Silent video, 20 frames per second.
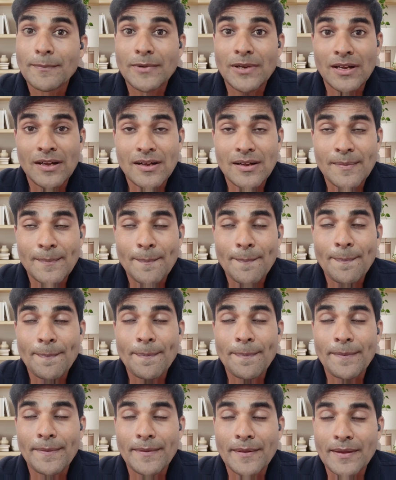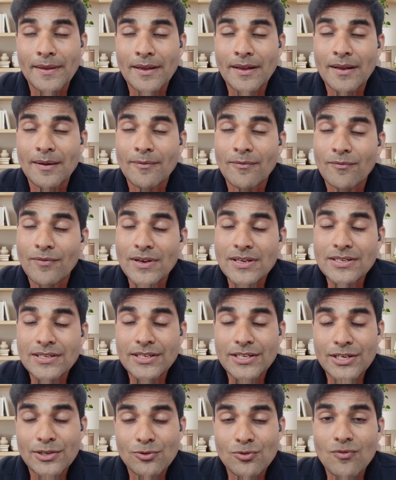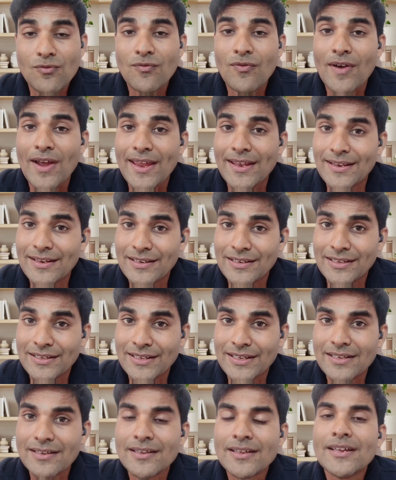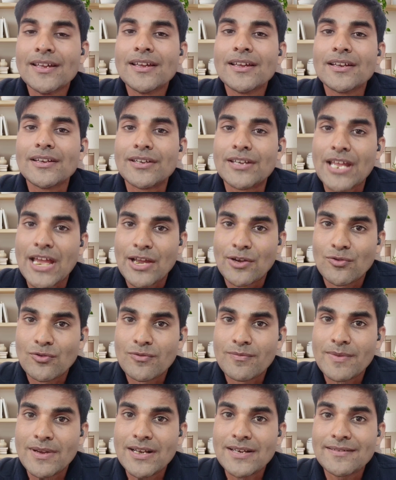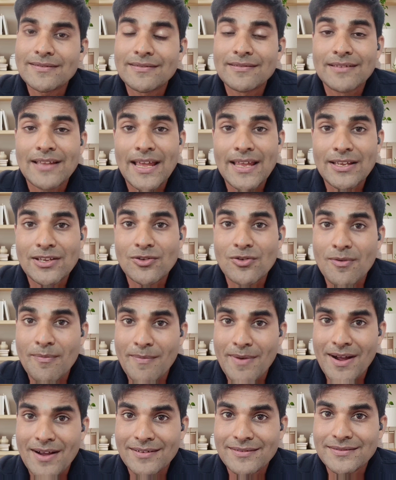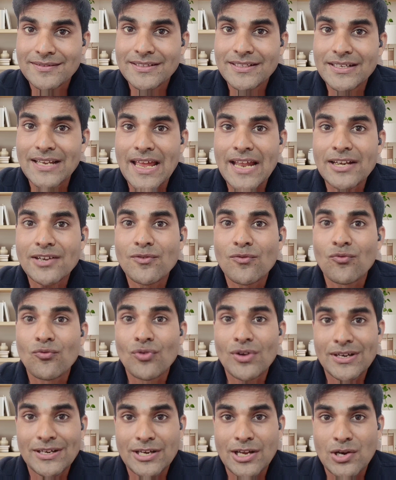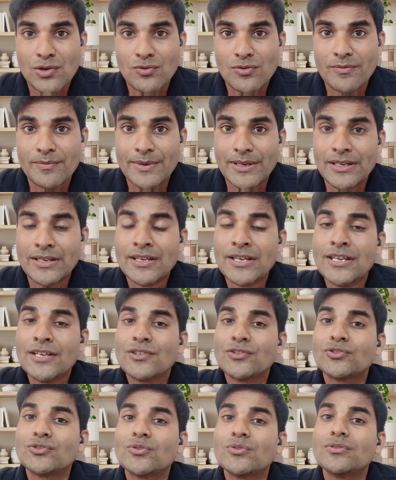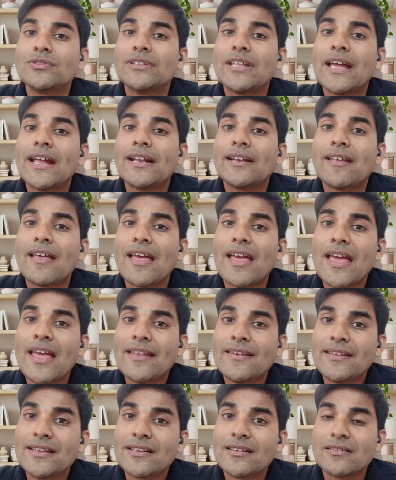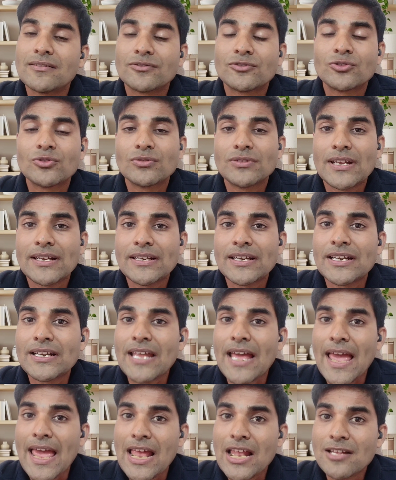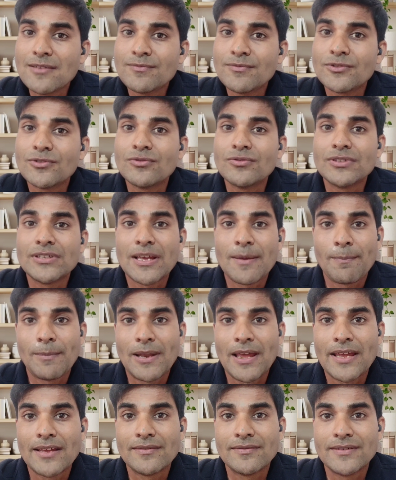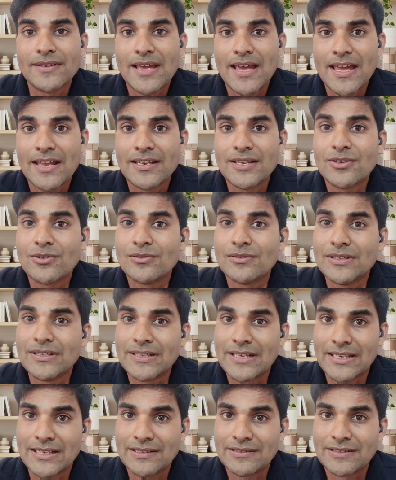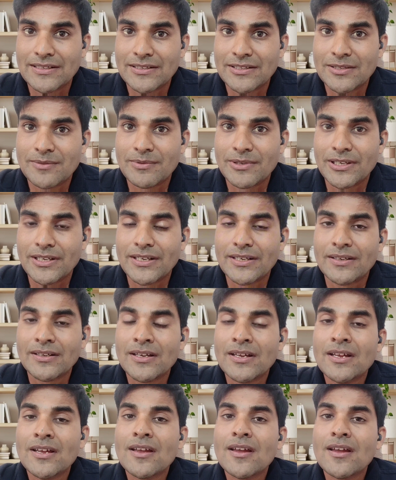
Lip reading: first year to final year documents like your mark sheet at one document, so that it helps you in applying the ENIC or the NERIC certificate.